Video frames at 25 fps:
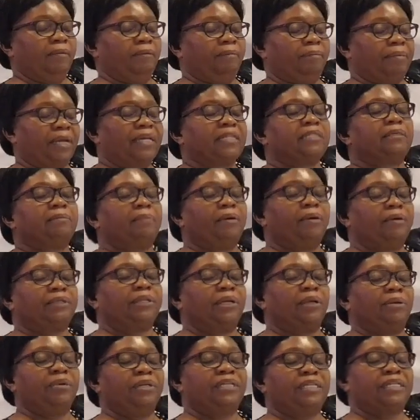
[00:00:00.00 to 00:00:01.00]
brass
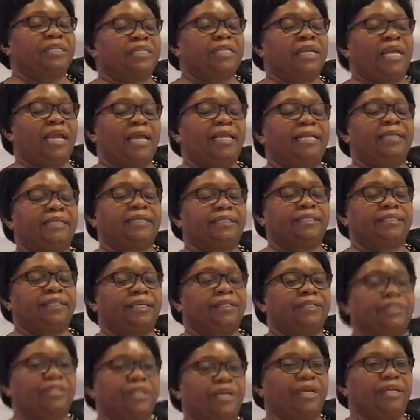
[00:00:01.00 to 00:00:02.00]
mountain, which is the early
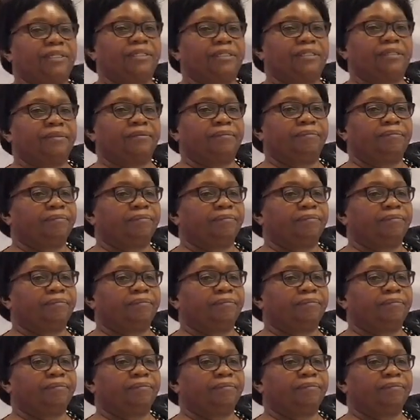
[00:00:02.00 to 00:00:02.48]
Christian church,